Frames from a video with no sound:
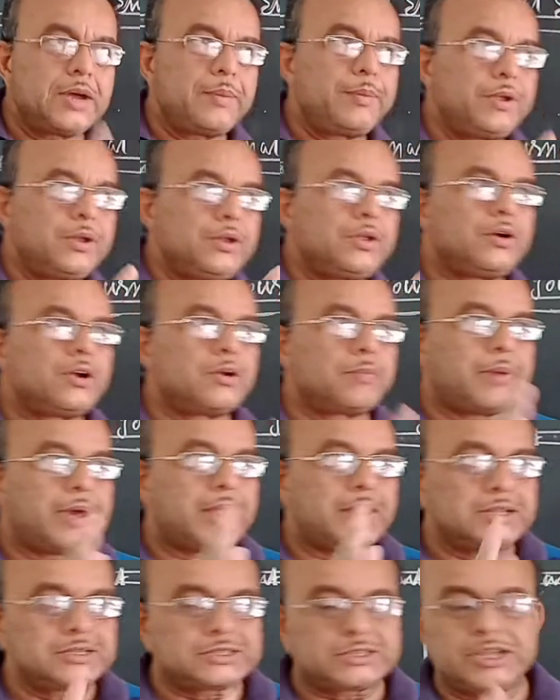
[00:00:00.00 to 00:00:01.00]
in your
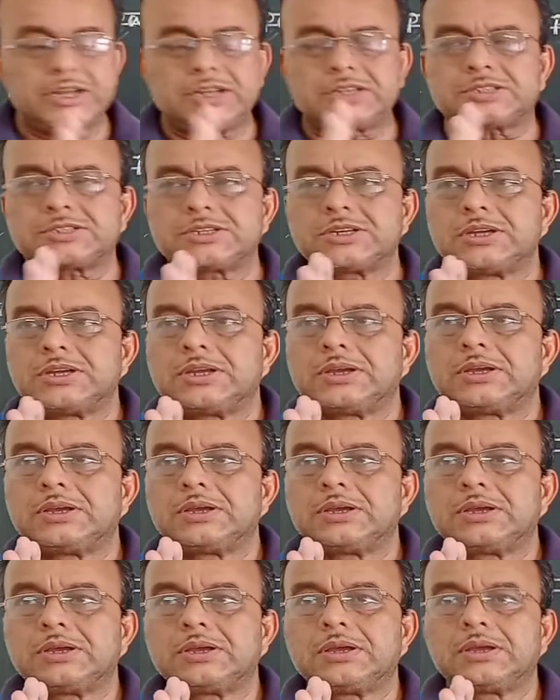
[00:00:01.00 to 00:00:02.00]
balance sheets.
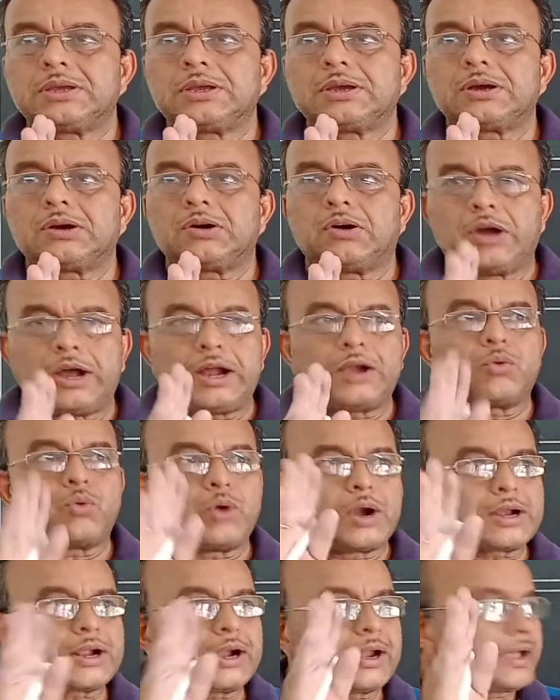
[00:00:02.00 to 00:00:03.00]
Where
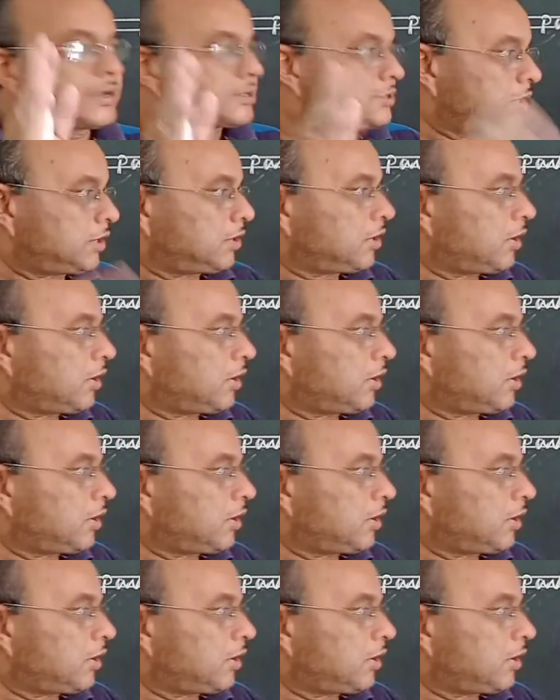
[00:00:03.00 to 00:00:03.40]
worker accident